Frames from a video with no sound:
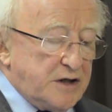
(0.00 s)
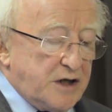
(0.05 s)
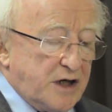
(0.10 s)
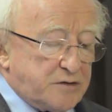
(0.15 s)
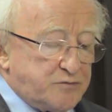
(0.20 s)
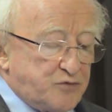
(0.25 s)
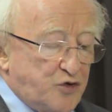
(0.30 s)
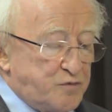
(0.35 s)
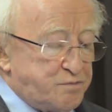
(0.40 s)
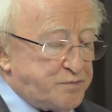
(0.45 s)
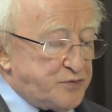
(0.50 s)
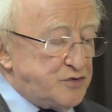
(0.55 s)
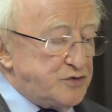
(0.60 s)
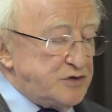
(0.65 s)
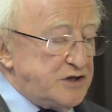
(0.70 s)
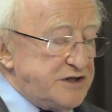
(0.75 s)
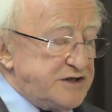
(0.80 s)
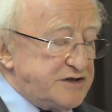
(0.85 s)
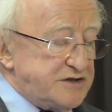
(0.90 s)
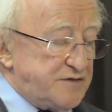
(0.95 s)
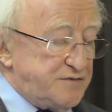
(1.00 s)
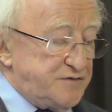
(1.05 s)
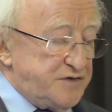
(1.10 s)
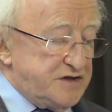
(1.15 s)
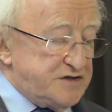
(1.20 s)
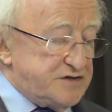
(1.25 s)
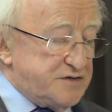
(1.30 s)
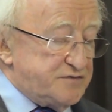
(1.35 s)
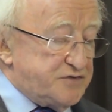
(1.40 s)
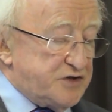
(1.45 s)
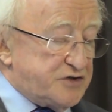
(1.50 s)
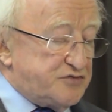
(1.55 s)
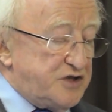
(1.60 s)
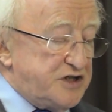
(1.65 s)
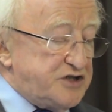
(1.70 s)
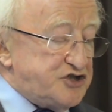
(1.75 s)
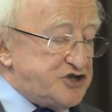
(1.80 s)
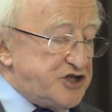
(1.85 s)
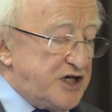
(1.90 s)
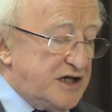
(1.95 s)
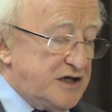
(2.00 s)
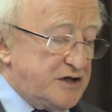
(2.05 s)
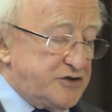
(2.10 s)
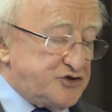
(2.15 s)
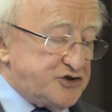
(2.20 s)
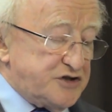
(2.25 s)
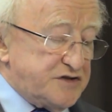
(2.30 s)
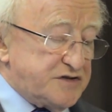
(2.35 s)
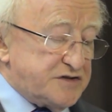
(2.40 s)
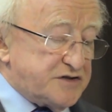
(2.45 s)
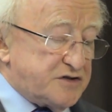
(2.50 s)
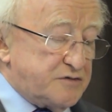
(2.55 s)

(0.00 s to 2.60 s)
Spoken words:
and more broadly in the face of the great challenges